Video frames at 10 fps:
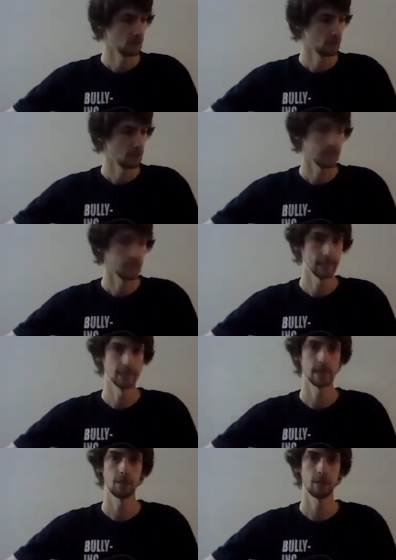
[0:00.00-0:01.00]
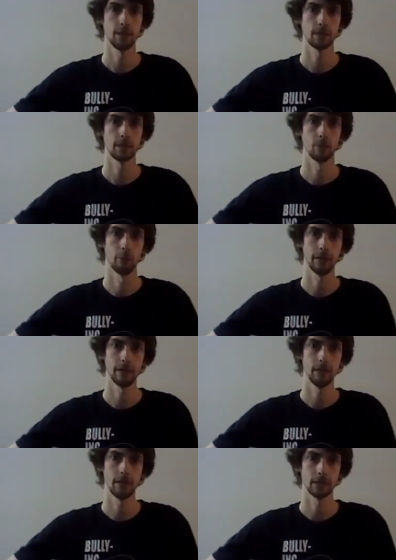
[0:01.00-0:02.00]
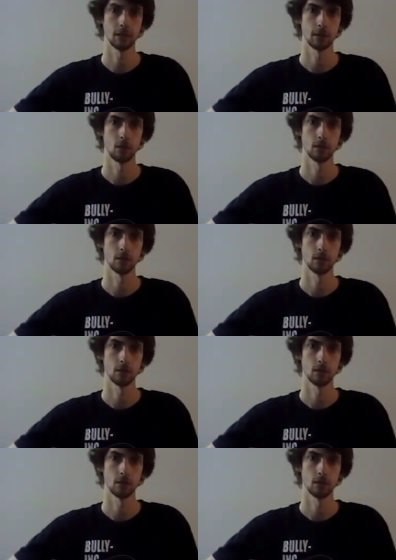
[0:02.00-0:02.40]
is how to play some really basic chords.